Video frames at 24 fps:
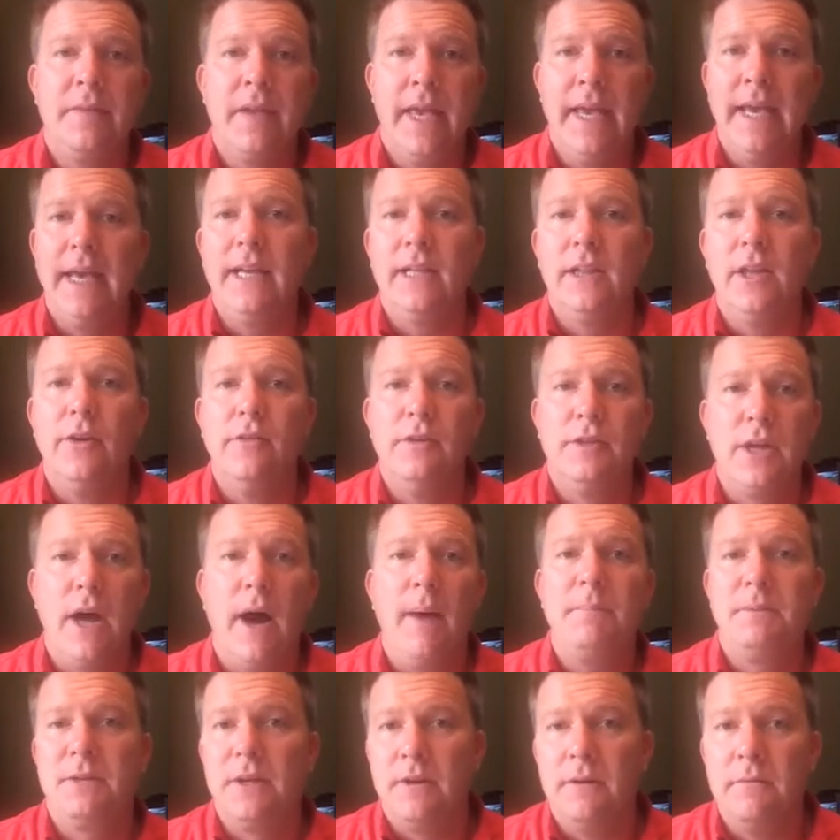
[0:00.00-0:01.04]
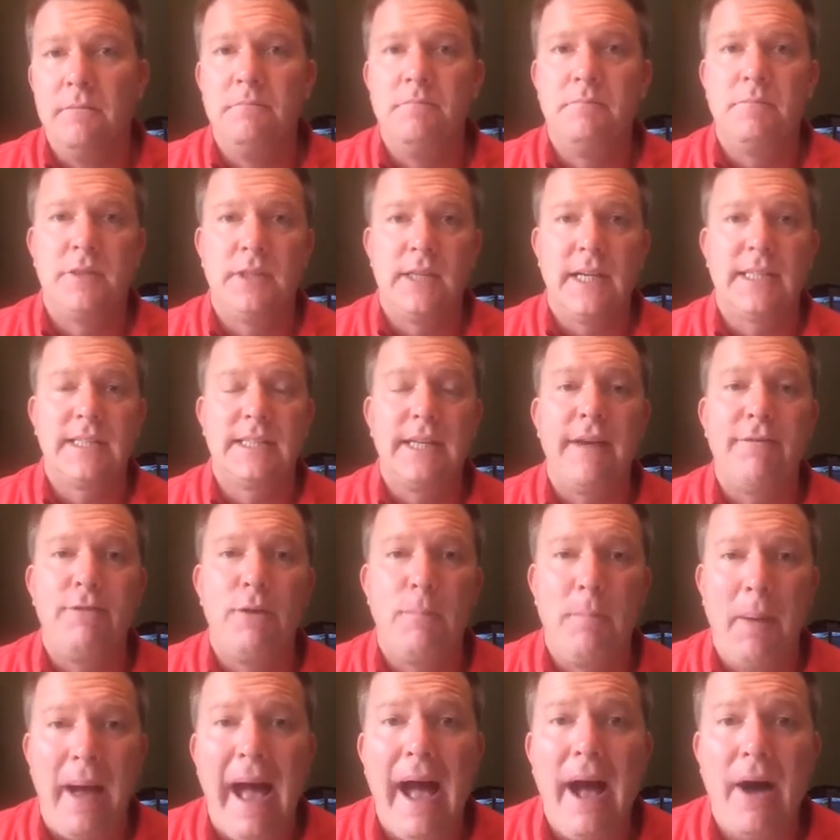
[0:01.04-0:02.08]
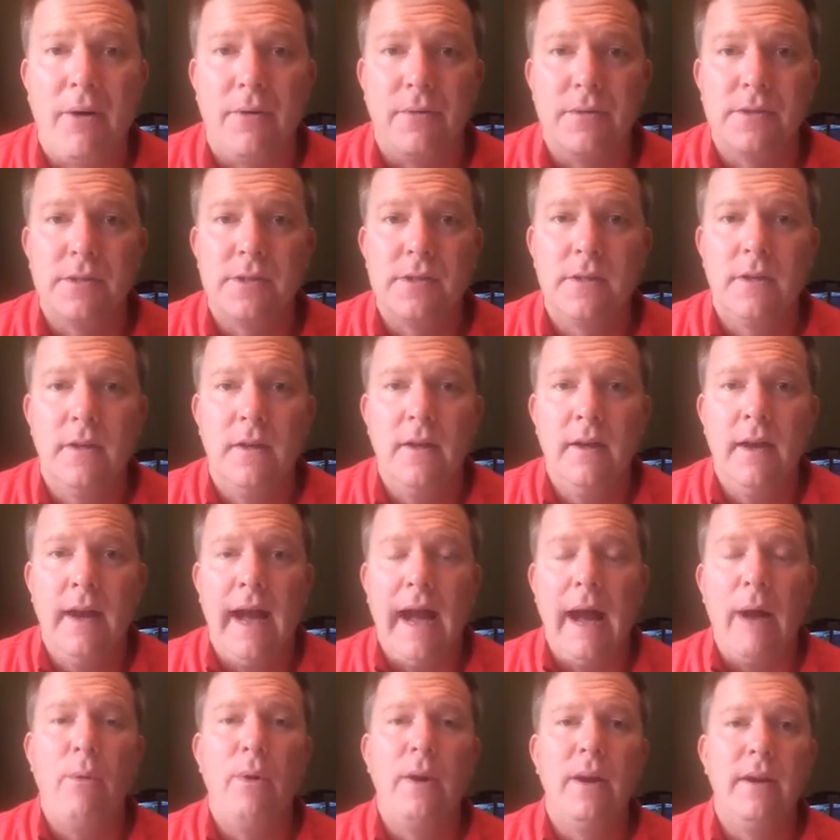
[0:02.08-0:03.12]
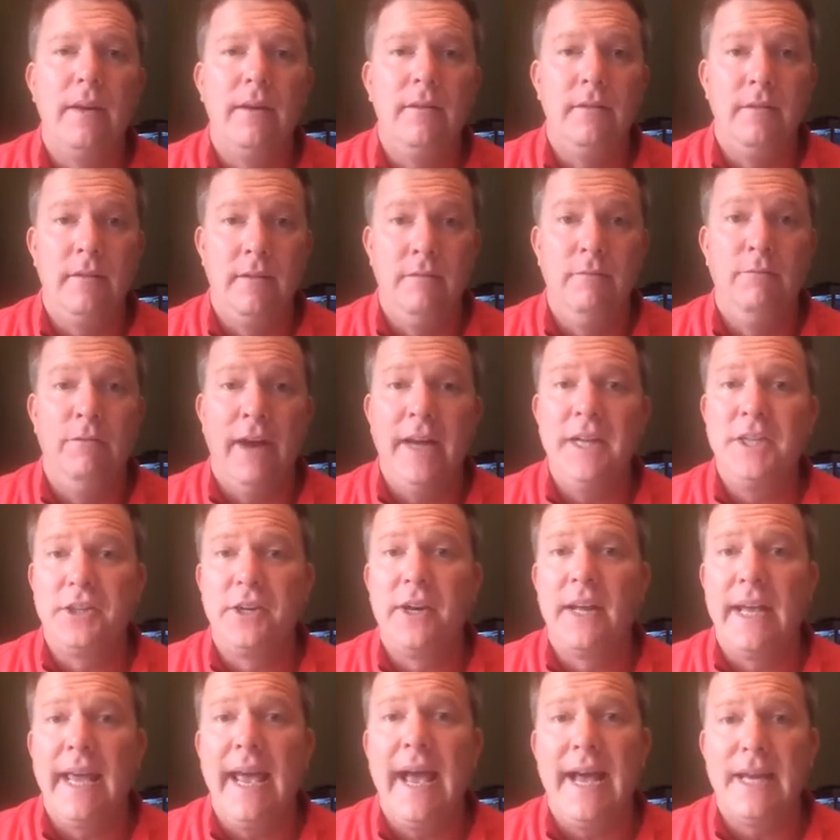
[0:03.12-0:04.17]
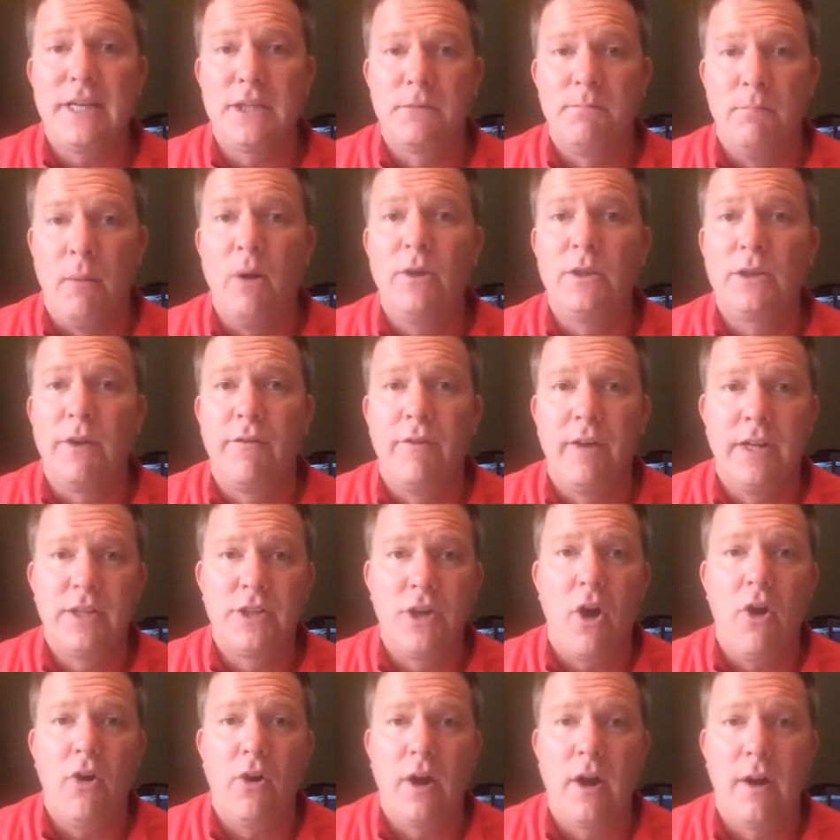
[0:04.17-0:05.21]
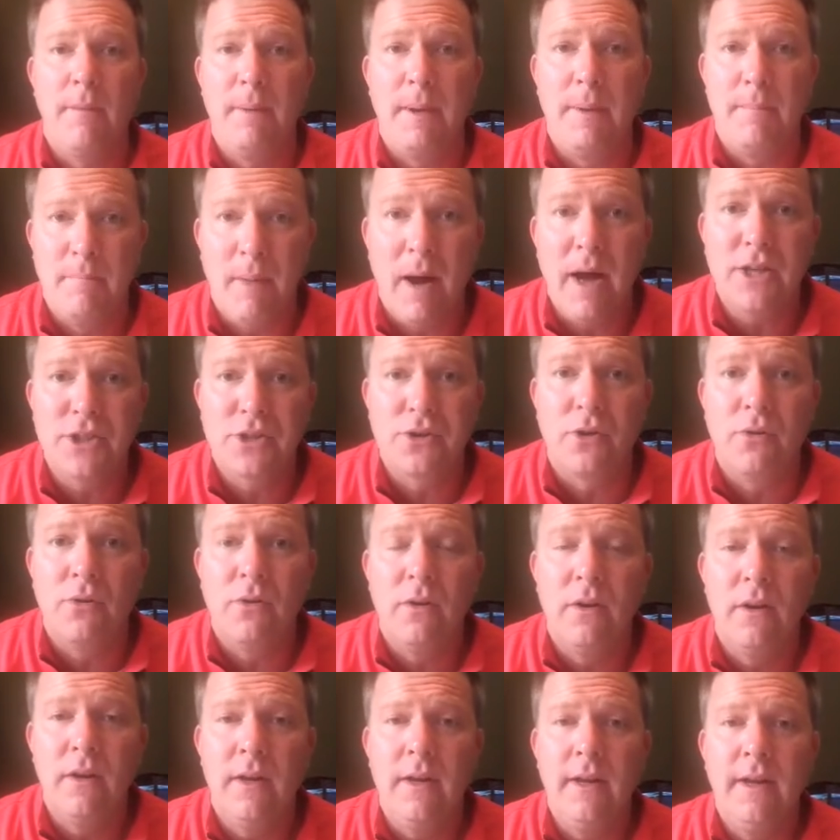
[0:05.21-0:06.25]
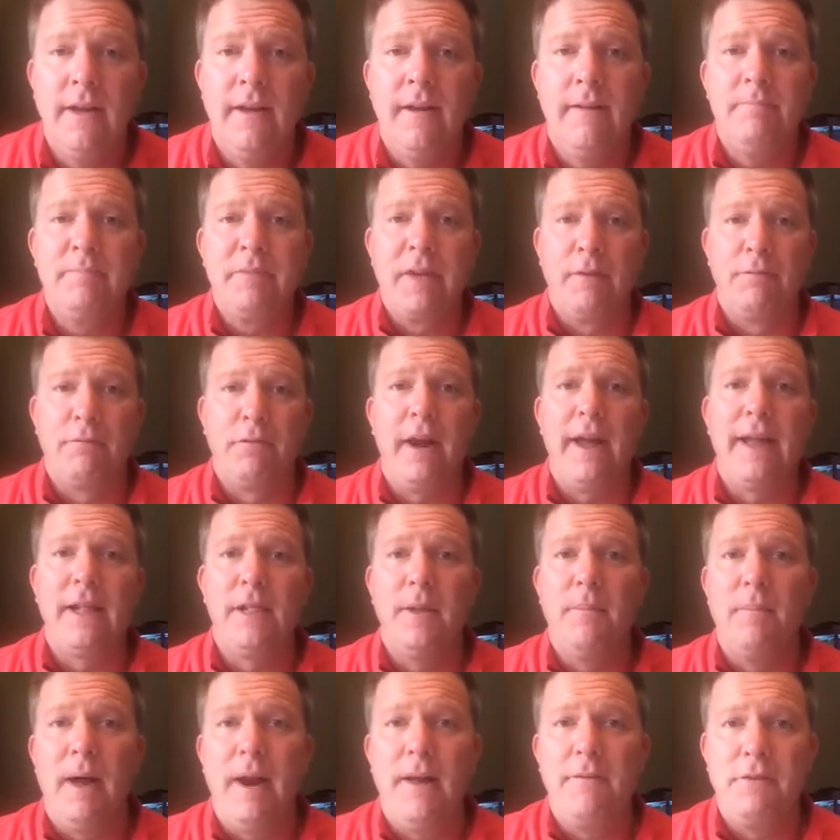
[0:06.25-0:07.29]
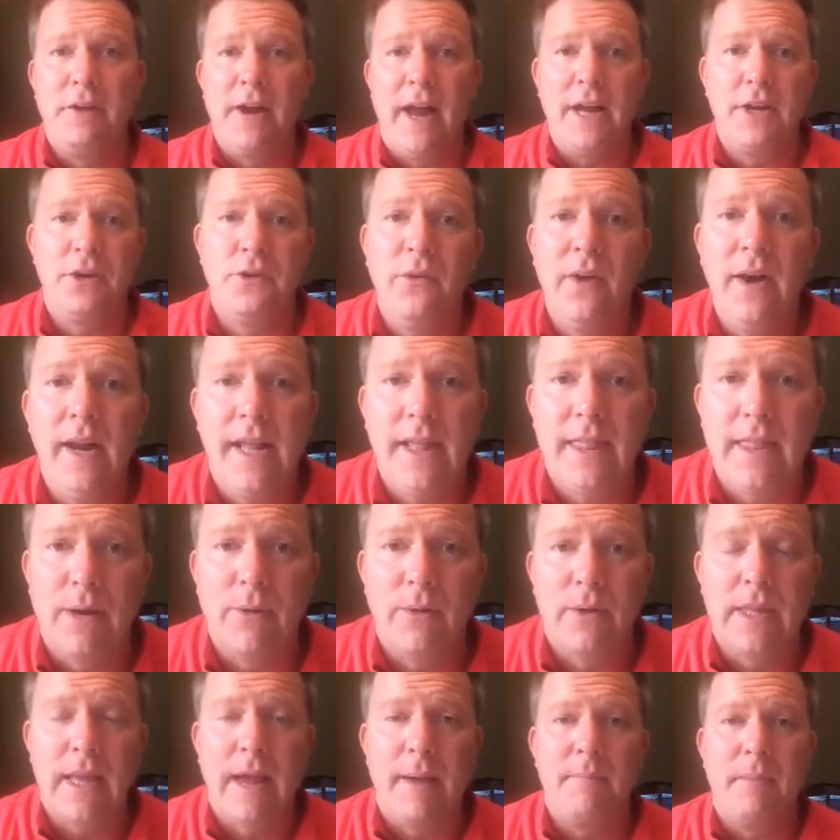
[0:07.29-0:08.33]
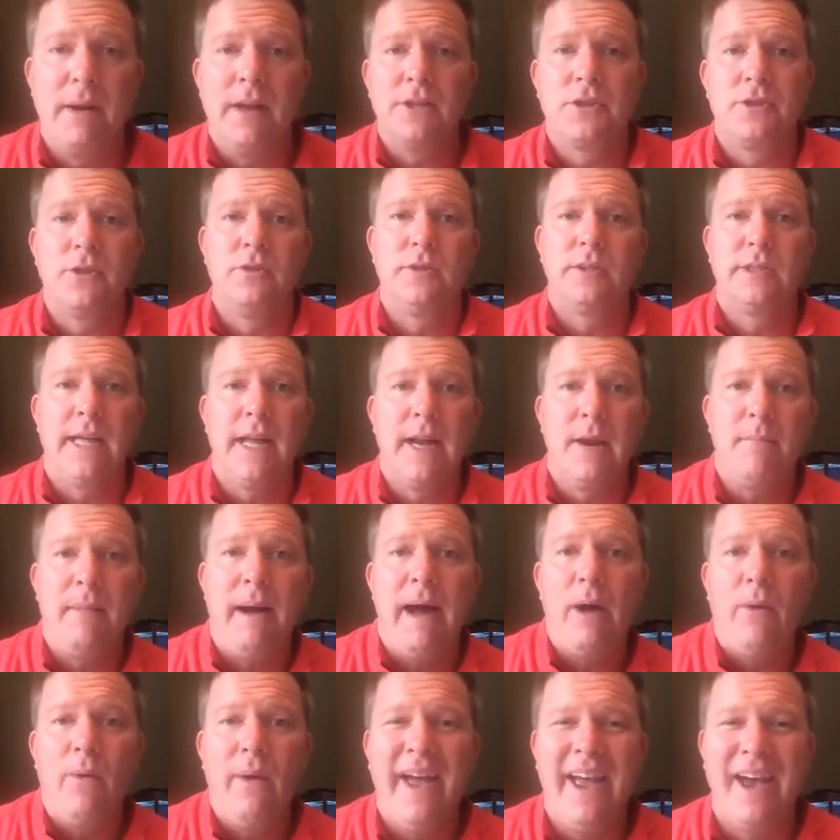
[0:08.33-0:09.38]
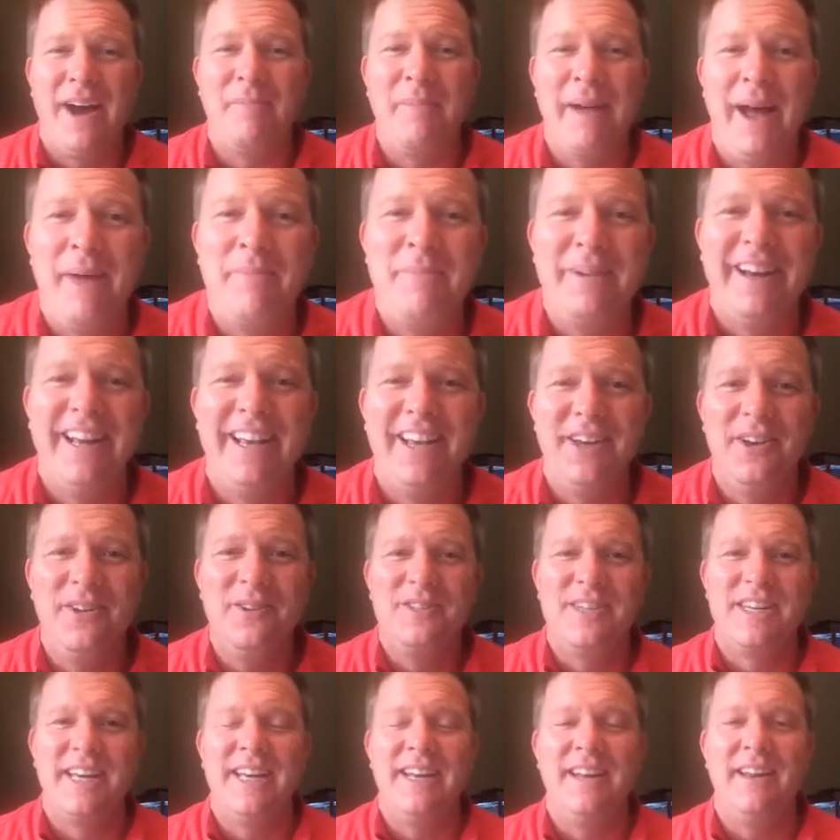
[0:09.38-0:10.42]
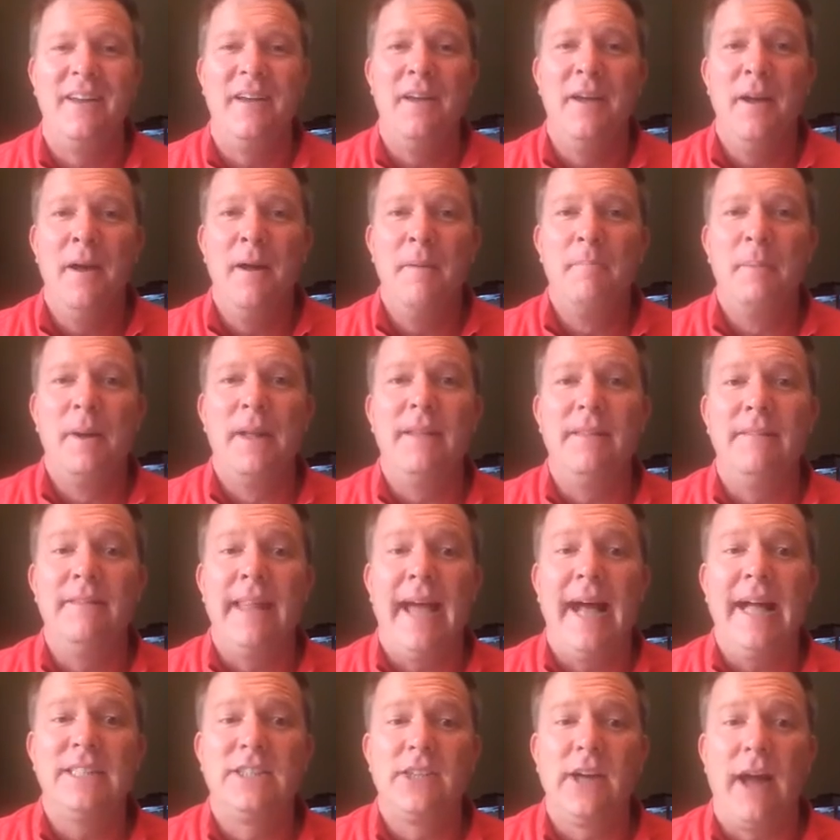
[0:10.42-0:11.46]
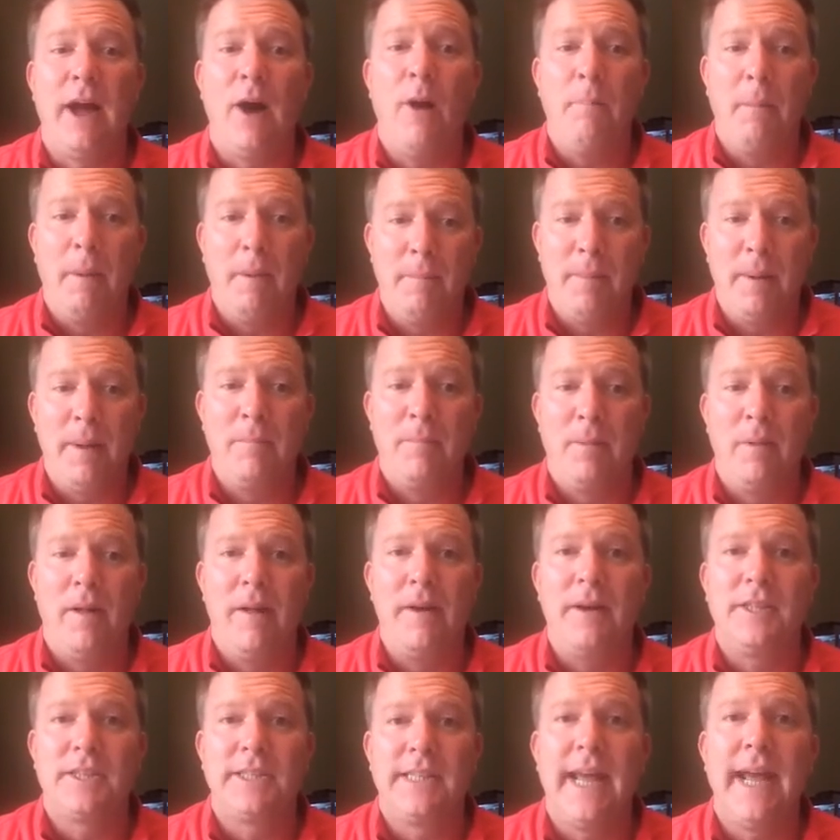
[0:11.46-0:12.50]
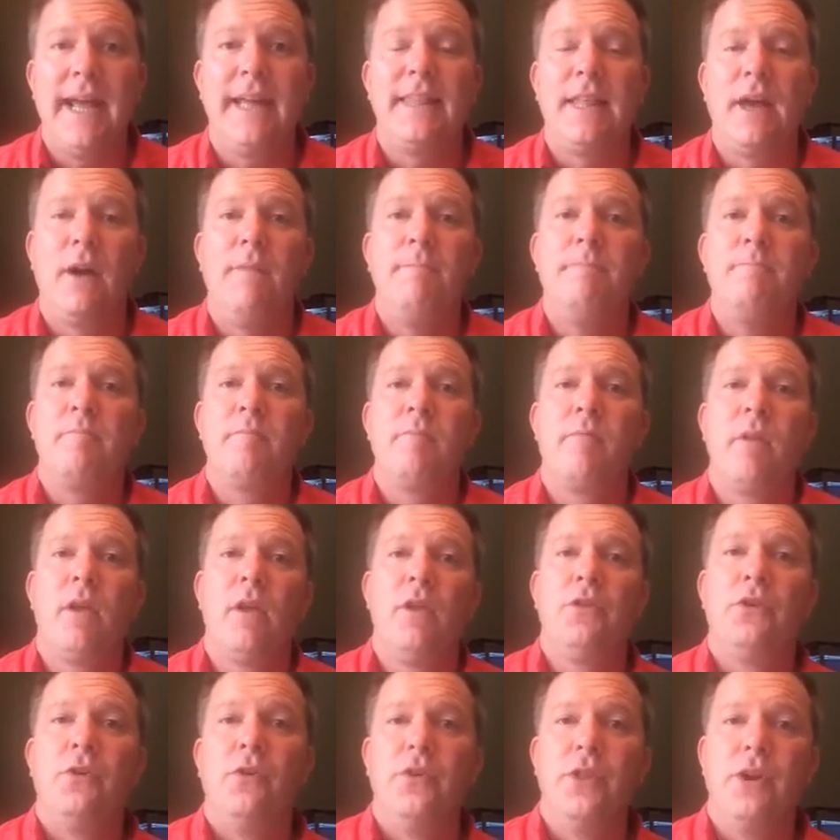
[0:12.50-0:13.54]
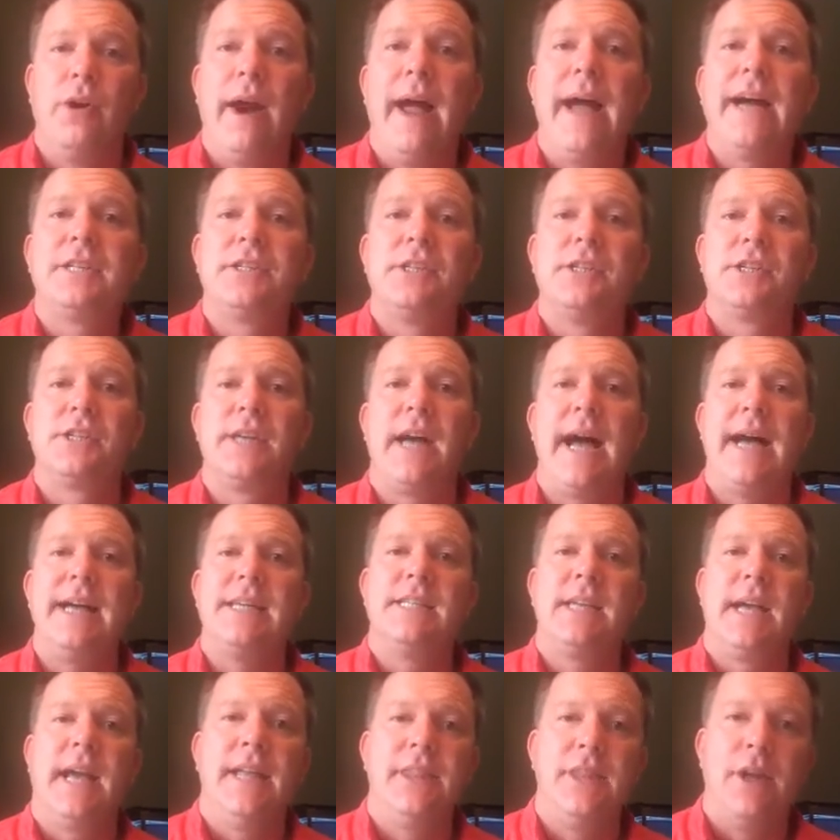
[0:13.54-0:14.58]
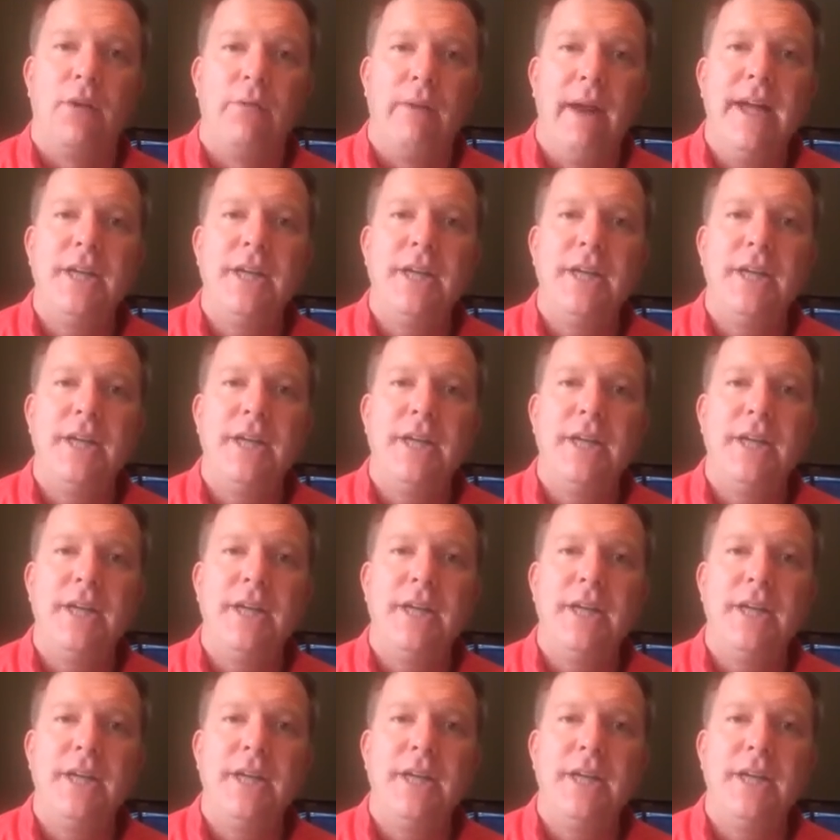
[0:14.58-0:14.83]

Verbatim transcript: he could lose up to six, seven pounds. I would venture to guess most of it is all going to be muscle and frankly, but if you're not doing anything with that muscle, send it my way. I'm happy to use it. But that's helping people understand that through their exercise and their